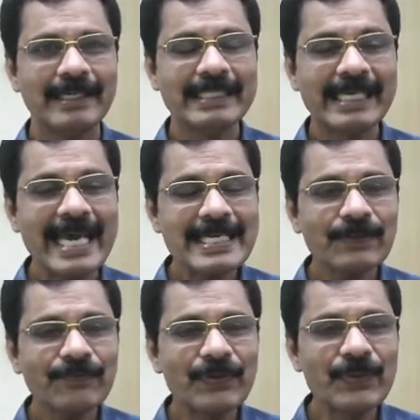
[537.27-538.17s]
In the case
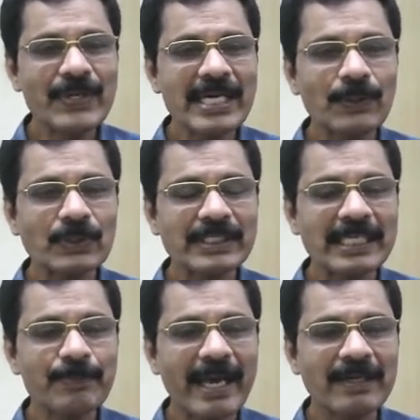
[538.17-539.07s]
of
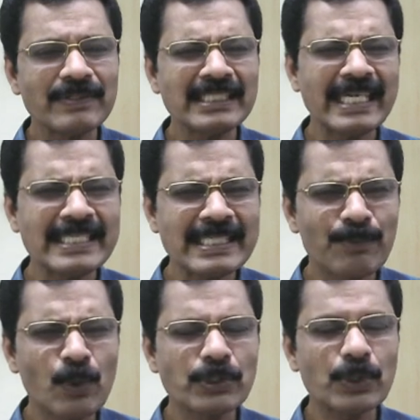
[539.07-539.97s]
unicostate parallel venation, that is the
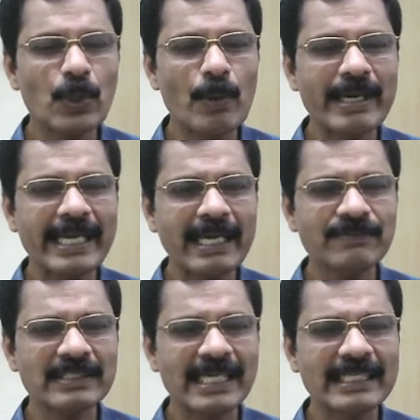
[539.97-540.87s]
most common type
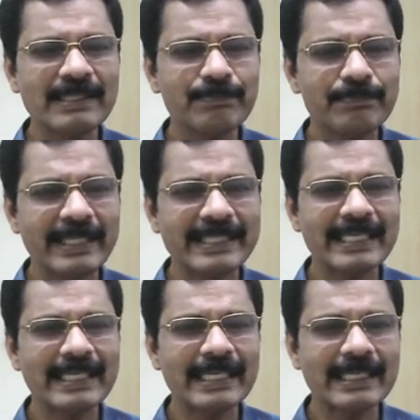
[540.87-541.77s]
seen in
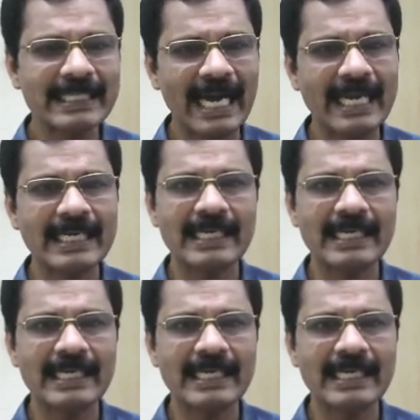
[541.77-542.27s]
banana, canna,